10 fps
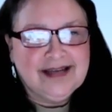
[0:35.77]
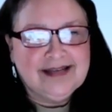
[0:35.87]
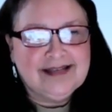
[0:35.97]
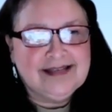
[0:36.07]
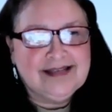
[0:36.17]

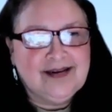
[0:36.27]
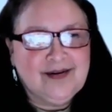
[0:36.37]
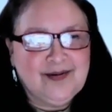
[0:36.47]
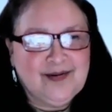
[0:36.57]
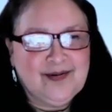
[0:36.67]

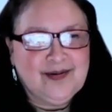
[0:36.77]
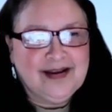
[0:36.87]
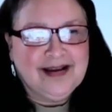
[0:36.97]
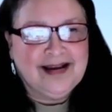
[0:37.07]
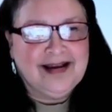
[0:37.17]
So
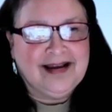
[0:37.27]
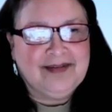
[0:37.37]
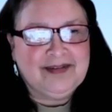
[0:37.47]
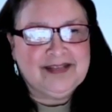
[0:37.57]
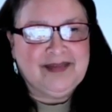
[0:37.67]

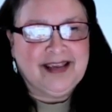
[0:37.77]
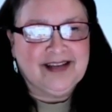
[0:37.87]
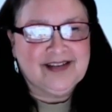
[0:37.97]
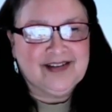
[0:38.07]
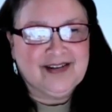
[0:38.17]
I'm just
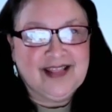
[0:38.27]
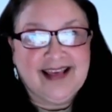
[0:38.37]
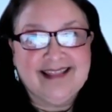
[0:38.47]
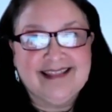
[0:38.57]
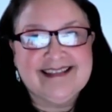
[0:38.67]
making sure
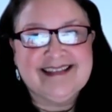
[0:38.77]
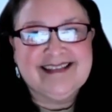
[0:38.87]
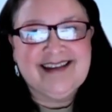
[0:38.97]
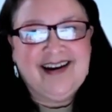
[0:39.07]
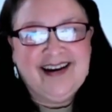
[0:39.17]
that this is
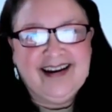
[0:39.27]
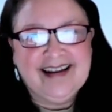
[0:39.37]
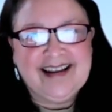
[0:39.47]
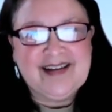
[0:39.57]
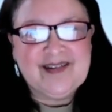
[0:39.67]
on
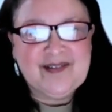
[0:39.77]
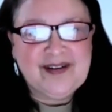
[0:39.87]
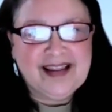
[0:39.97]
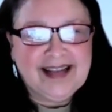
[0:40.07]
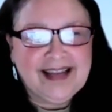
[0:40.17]
and
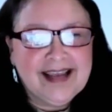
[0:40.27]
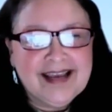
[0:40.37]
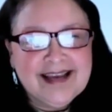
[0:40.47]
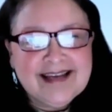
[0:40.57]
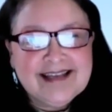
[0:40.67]
going.
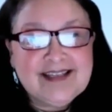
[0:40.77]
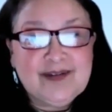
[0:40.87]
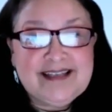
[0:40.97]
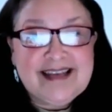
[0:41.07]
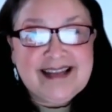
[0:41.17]
So
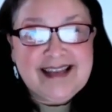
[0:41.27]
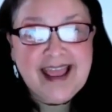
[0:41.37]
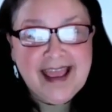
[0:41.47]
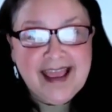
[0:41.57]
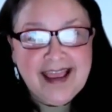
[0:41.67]

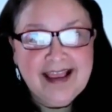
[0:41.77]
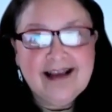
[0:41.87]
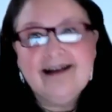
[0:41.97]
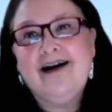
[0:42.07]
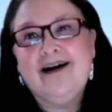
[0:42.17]
today
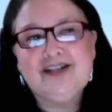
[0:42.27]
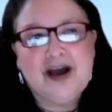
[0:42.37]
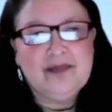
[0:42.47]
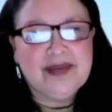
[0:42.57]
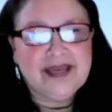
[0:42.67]
our
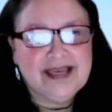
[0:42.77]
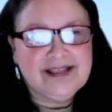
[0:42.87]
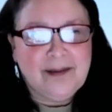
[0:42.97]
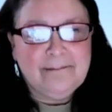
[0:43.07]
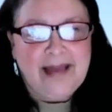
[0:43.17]
topic is
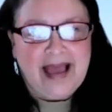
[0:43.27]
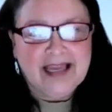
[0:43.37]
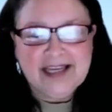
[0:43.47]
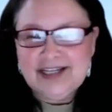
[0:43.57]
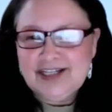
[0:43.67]
on
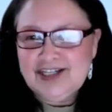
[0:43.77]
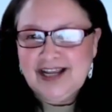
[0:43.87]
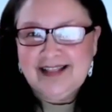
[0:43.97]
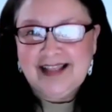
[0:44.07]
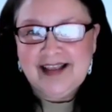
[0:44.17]
baggage
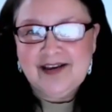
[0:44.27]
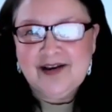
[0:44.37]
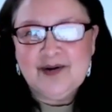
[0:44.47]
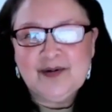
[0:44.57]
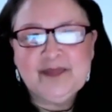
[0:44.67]
and letting
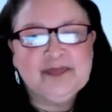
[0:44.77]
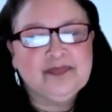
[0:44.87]
go.